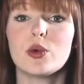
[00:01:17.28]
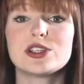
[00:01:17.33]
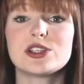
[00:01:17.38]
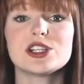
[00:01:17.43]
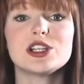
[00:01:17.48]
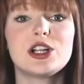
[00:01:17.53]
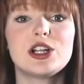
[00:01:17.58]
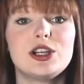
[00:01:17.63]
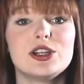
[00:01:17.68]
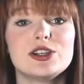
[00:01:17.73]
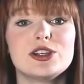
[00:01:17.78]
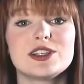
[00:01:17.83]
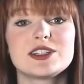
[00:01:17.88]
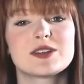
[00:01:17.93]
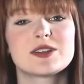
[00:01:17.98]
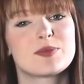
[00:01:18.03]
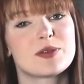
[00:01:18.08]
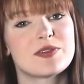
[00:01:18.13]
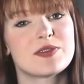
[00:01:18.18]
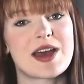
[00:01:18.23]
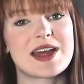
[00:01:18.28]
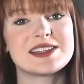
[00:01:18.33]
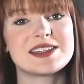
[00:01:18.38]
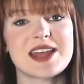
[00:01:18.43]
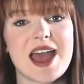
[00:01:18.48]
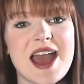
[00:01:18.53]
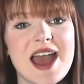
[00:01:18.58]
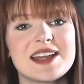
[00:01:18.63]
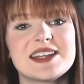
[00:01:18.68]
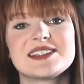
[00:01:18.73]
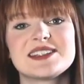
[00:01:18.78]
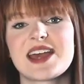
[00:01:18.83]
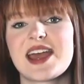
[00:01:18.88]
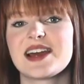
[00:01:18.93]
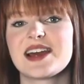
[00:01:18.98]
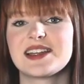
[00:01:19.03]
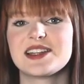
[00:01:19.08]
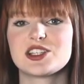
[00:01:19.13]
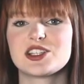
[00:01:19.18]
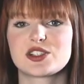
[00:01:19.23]
which included to prevent any
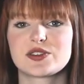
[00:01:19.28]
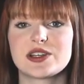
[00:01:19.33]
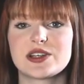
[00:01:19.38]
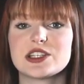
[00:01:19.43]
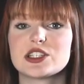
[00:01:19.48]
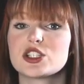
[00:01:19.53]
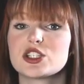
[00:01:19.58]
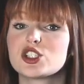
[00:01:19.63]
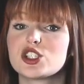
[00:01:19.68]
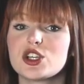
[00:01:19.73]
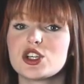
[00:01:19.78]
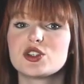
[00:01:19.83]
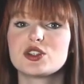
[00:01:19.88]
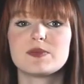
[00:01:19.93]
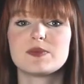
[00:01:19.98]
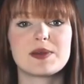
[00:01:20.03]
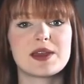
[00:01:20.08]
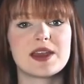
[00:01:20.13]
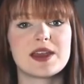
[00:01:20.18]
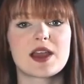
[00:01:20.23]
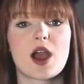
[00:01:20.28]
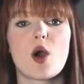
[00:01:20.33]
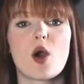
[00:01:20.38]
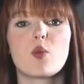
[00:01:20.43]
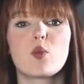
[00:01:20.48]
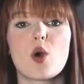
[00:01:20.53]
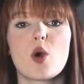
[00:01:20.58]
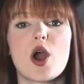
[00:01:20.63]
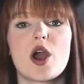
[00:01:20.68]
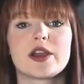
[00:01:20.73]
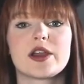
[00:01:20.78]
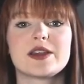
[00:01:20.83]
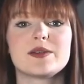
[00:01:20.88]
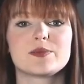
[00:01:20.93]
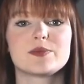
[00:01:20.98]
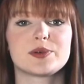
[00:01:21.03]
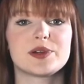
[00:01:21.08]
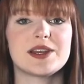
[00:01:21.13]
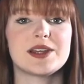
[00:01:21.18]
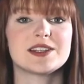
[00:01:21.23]
tail injuries due to being a working
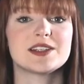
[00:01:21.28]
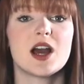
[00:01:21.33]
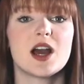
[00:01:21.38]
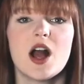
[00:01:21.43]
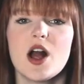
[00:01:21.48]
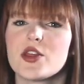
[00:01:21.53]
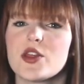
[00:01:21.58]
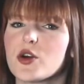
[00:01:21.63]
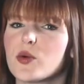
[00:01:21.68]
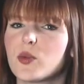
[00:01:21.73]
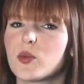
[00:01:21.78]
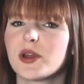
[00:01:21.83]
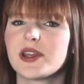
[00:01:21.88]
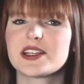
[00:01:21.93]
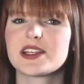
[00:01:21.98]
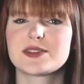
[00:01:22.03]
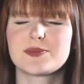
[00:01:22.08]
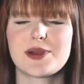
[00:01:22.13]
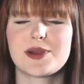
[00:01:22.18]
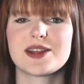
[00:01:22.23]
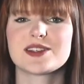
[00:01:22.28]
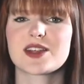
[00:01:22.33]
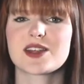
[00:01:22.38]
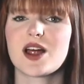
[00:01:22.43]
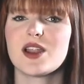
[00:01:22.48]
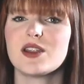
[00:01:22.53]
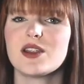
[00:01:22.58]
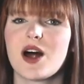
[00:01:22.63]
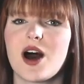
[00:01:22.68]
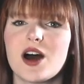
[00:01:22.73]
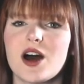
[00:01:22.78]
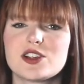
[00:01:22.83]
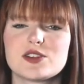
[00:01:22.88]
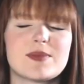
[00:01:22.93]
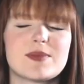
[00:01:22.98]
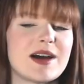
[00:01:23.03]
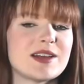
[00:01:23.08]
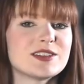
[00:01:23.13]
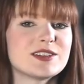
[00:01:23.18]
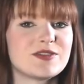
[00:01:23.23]
breed that would experience a large
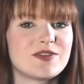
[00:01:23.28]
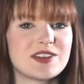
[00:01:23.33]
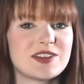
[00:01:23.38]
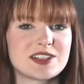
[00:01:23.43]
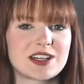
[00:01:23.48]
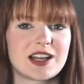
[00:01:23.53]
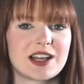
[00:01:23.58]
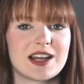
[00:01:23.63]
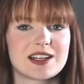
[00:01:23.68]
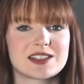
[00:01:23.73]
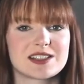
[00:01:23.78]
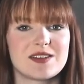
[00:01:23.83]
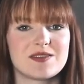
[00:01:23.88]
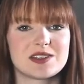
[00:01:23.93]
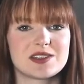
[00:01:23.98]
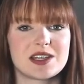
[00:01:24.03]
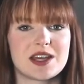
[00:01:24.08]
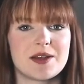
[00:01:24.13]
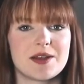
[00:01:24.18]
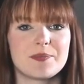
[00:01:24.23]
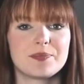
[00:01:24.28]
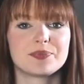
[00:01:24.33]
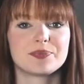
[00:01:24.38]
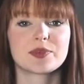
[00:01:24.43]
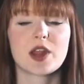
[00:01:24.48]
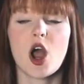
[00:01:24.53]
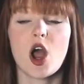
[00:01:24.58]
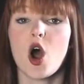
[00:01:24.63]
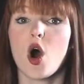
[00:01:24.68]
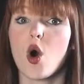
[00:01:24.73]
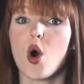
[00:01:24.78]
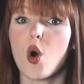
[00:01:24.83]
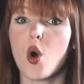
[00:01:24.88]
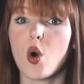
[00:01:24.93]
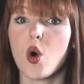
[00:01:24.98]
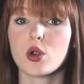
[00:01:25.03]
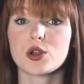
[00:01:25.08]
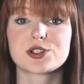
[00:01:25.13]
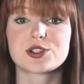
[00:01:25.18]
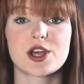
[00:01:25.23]
amount of physical activity.
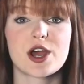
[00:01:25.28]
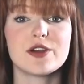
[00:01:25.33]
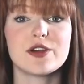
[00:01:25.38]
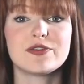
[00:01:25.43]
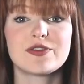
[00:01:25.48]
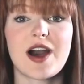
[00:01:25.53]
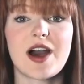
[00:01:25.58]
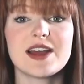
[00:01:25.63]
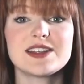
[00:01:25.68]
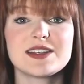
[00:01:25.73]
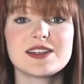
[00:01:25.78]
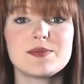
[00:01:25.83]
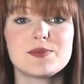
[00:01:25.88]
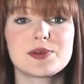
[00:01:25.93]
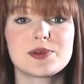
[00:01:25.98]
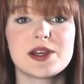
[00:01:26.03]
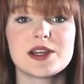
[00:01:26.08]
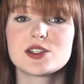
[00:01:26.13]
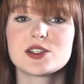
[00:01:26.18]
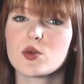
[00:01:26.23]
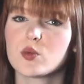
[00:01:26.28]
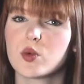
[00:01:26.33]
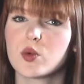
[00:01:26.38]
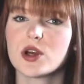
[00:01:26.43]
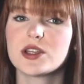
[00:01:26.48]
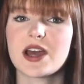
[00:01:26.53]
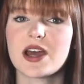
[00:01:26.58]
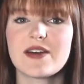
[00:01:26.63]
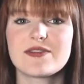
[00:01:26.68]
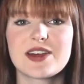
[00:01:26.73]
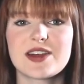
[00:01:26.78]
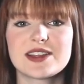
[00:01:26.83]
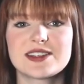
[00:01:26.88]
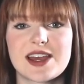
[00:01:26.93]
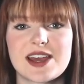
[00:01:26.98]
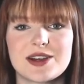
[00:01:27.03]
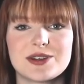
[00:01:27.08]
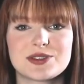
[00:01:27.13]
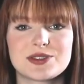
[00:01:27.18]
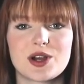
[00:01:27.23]
Also, fighting breeds would have their
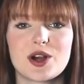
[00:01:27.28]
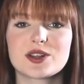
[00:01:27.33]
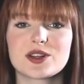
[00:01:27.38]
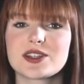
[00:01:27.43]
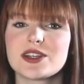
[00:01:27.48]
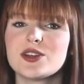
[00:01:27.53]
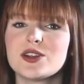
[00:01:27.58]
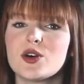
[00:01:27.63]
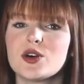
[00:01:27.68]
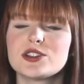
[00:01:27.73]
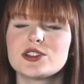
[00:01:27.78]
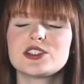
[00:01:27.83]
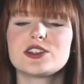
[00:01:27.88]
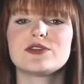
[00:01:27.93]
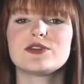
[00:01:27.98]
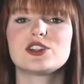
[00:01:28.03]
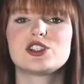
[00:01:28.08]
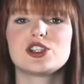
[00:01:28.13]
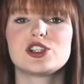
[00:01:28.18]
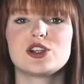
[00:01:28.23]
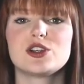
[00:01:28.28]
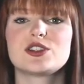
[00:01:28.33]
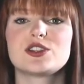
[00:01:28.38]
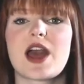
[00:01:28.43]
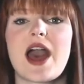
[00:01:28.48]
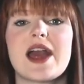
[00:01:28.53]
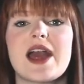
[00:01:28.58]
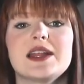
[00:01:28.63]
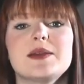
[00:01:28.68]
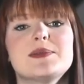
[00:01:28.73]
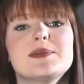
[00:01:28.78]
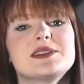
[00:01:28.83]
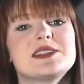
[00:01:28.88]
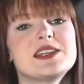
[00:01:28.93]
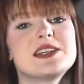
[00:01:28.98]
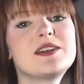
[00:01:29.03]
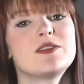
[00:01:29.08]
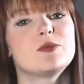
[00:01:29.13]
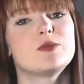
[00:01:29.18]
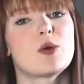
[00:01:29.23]
tail docked in order to reduce any
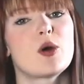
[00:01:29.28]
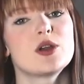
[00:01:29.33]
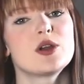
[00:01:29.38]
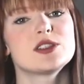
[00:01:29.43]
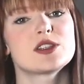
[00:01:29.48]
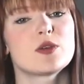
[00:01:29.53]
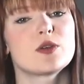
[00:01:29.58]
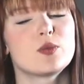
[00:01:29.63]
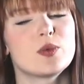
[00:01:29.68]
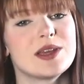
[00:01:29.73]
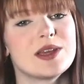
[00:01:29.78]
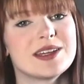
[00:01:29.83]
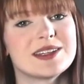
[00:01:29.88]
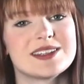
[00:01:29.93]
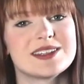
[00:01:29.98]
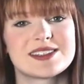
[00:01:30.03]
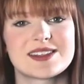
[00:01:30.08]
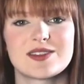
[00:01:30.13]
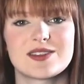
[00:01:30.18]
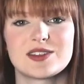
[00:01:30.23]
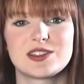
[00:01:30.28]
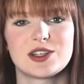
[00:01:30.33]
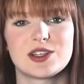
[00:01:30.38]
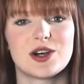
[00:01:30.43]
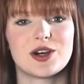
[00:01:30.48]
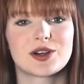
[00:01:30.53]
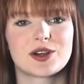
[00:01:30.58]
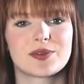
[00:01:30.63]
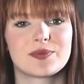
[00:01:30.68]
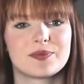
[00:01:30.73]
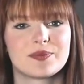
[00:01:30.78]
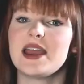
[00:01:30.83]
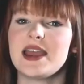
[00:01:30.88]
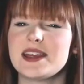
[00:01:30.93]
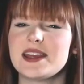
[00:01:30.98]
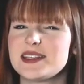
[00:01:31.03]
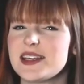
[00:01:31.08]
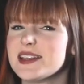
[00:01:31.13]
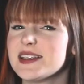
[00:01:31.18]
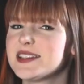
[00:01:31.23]
perceived point of weakness in the dog.
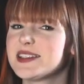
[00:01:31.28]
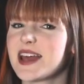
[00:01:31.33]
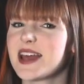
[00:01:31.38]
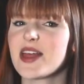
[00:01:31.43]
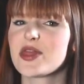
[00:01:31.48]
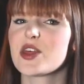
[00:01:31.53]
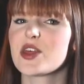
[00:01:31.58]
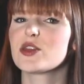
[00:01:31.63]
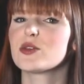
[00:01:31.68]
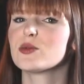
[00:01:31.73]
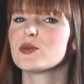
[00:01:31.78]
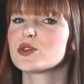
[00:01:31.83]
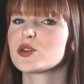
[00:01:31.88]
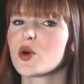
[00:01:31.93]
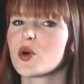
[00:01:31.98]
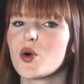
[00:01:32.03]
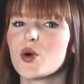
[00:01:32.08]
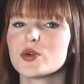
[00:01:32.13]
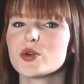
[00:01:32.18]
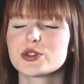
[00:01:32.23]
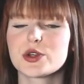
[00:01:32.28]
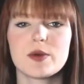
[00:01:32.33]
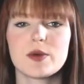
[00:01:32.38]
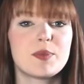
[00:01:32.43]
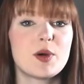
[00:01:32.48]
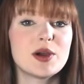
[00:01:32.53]
It is said that there was also a